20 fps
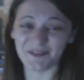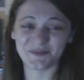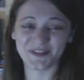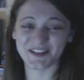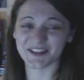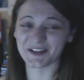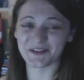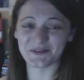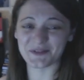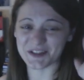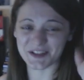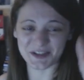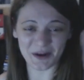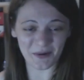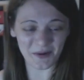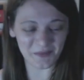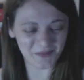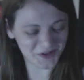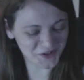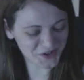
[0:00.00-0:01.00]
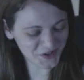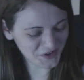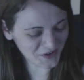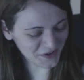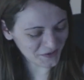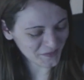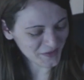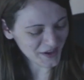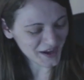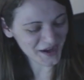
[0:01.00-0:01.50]
Absolute, so
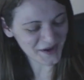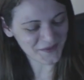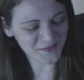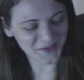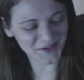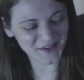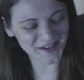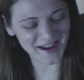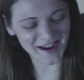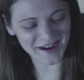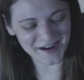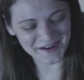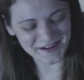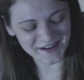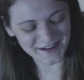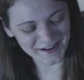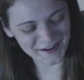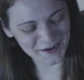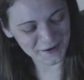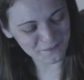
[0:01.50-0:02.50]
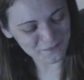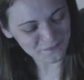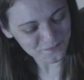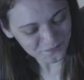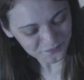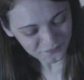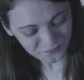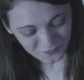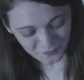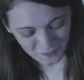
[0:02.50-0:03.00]
immature. But yeah,
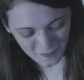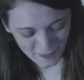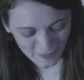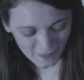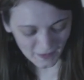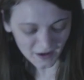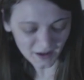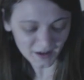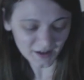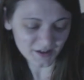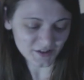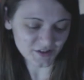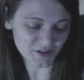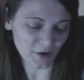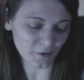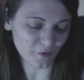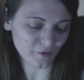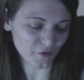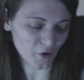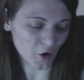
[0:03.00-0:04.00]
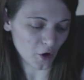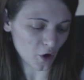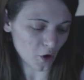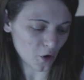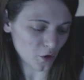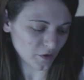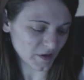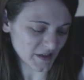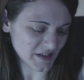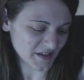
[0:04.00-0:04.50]
so for
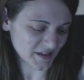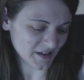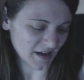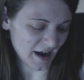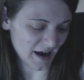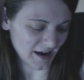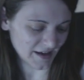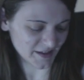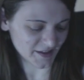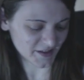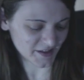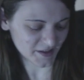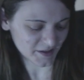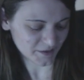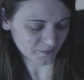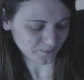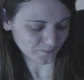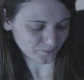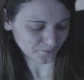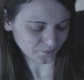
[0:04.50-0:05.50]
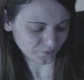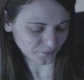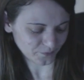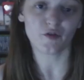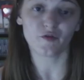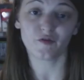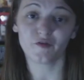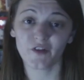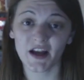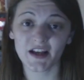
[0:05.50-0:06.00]
all this, guys,
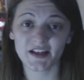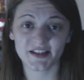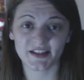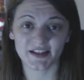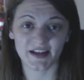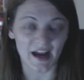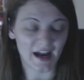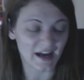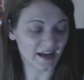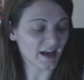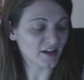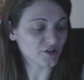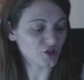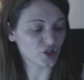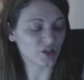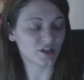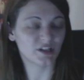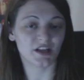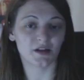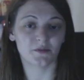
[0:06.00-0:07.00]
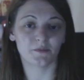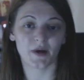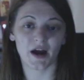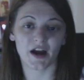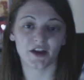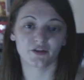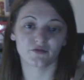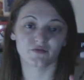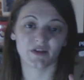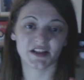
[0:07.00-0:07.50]
so firstly I actually
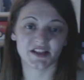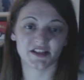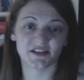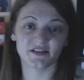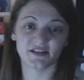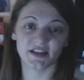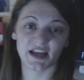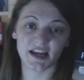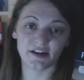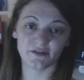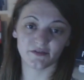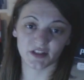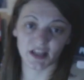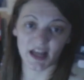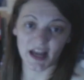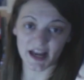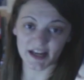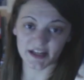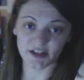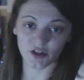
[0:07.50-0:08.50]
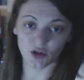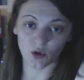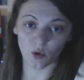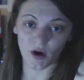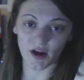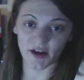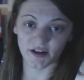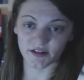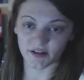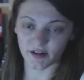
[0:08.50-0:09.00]
did buy the Resident Evil at
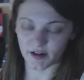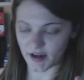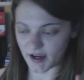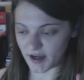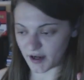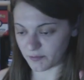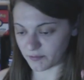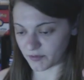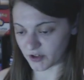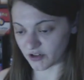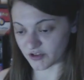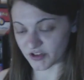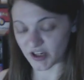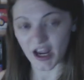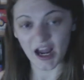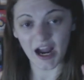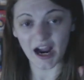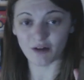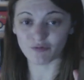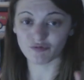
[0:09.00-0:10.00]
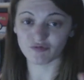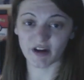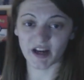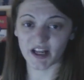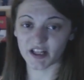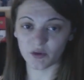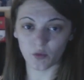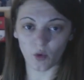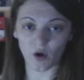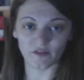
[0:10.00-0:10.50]
£8 because I
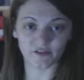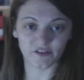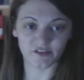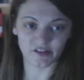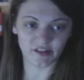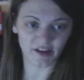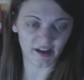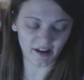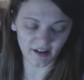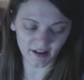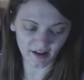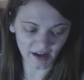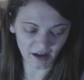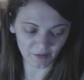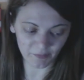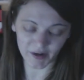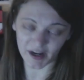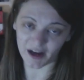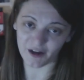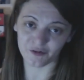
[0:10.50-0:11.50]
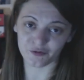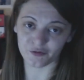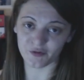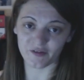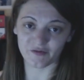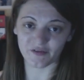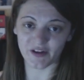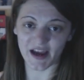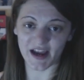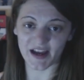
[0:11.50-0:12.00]
really wanted it and I've been
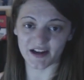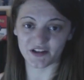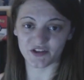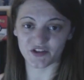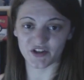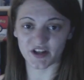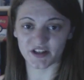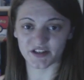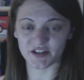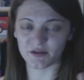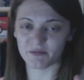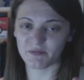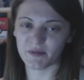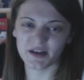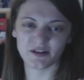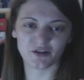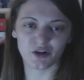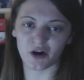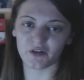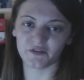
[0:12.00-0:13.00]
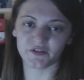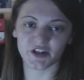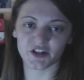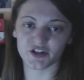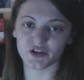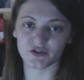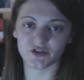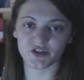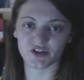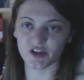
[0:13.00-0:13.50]
after it for ages, and mint
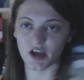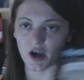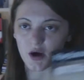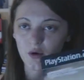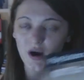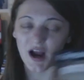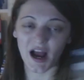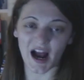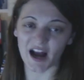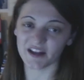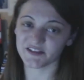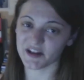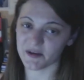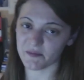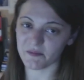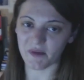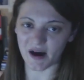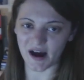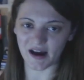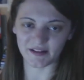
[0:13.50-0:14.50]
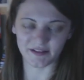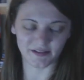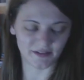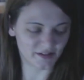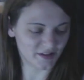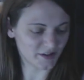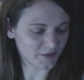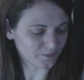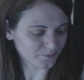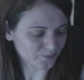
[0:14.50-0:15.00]
condition, so I didn't
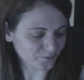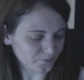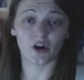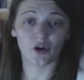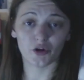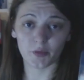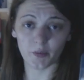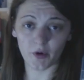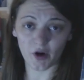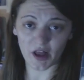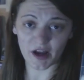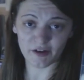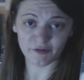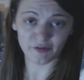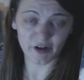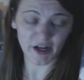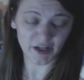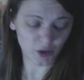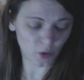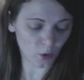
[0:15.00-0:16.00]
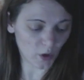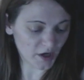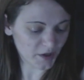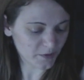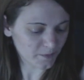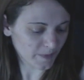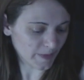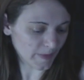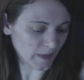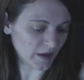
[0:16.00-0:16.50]
mind. So I already bought that for
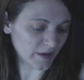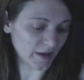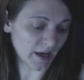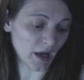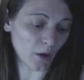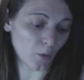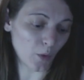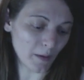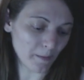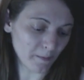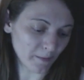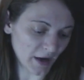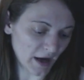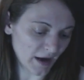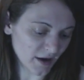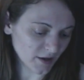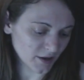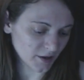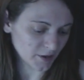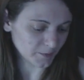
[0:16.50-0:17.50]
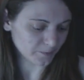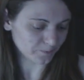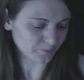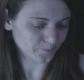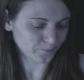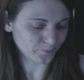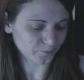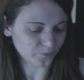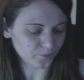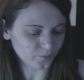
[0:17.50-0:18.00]
£8, and then I went back
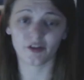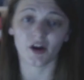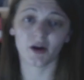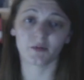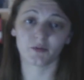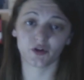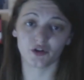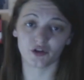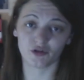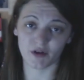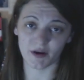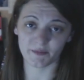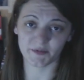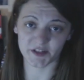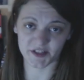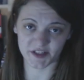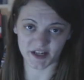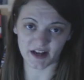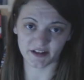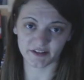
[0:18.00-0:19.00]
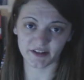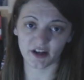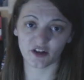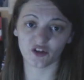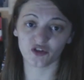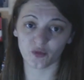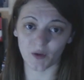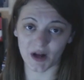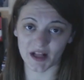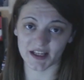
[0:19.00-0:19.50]
and I thought I'm going to grab the
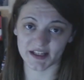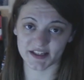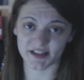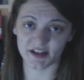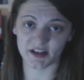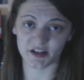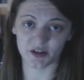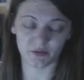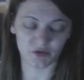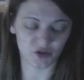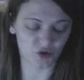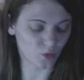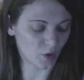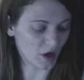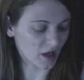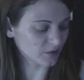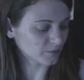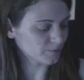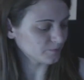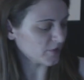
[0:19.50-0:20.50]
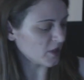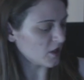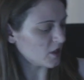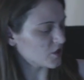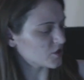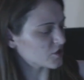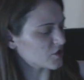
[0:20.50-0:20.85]
Silent Hills while I see them as well.